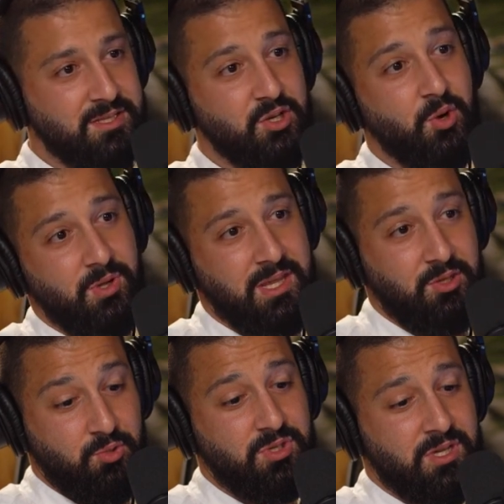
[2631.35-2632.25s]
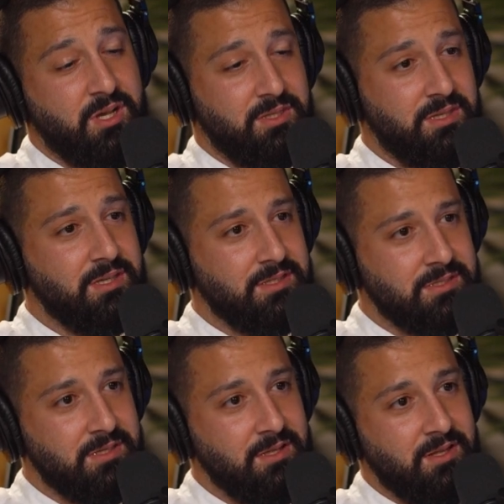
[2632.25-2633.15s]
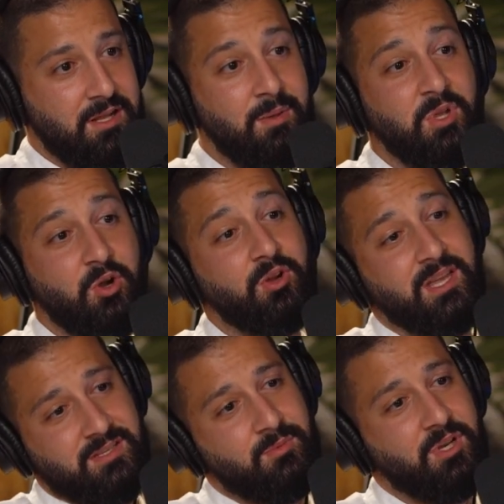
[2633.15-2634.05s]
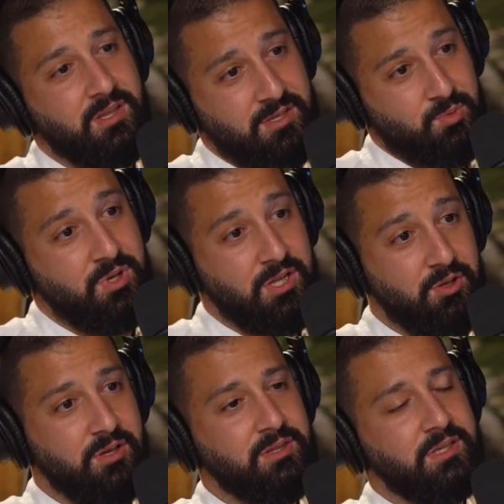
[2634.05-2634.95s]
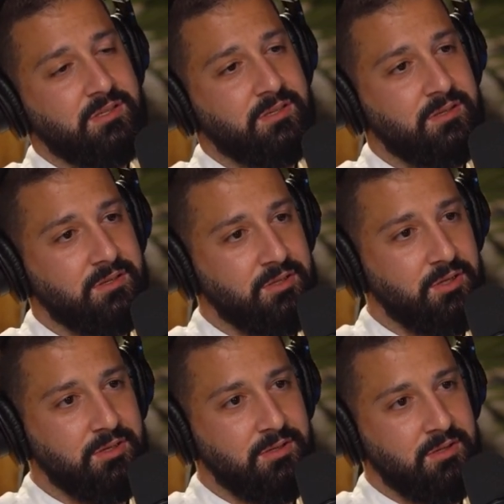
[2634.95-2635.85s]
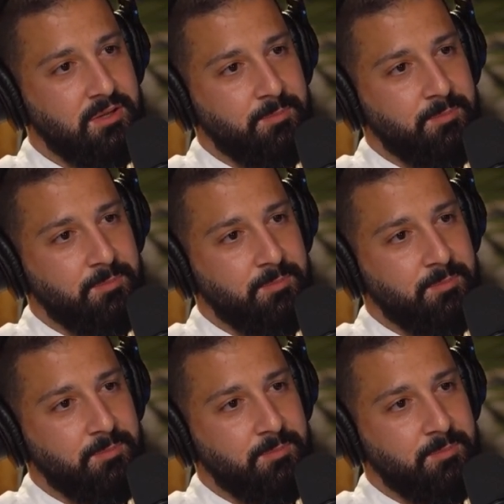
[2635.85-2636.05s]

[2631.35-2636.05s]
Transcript: It's knowing that you suck at this. Let me go get somebody that's really good at this, you know?